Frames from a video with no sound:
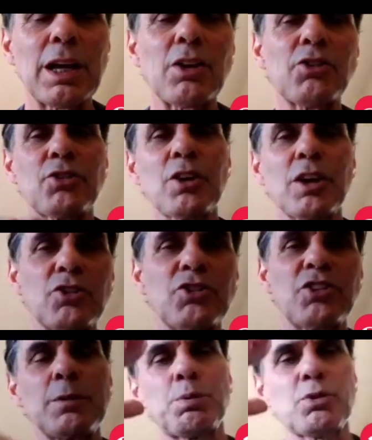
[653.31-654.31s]

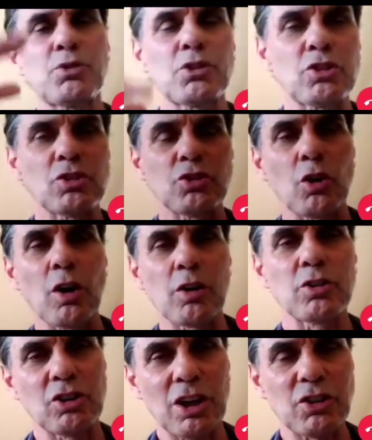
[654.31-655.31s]
Yes, seat
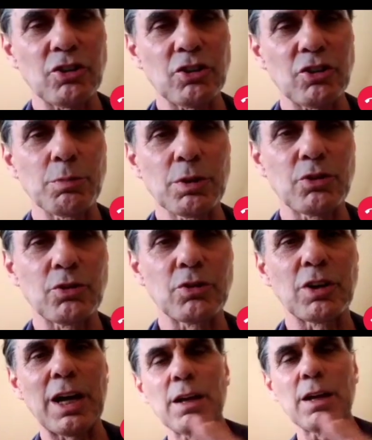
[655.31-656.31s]
positions are
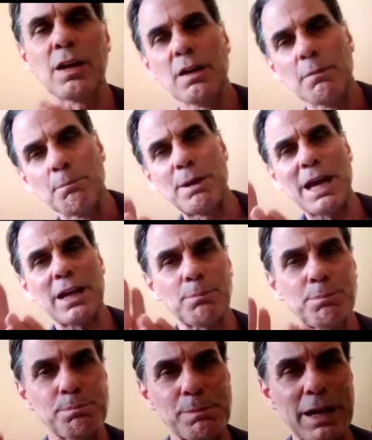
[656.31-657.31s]
adjustable today.
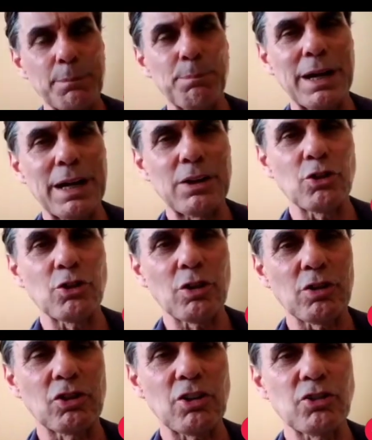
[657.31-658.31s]
Back
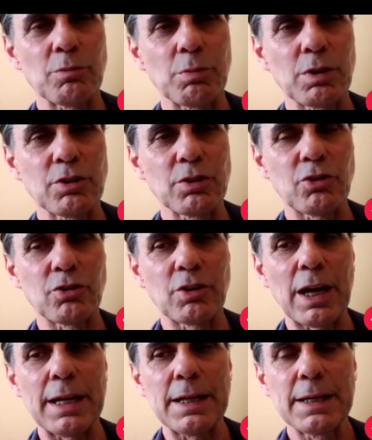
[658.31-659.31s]
pads are
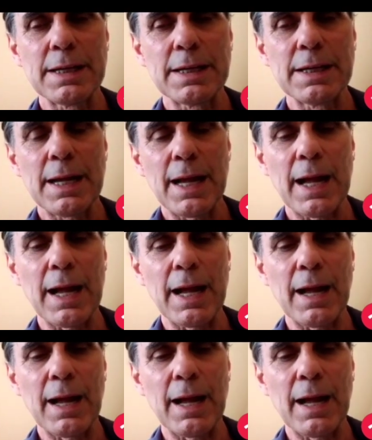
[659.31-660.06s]
adjustable today.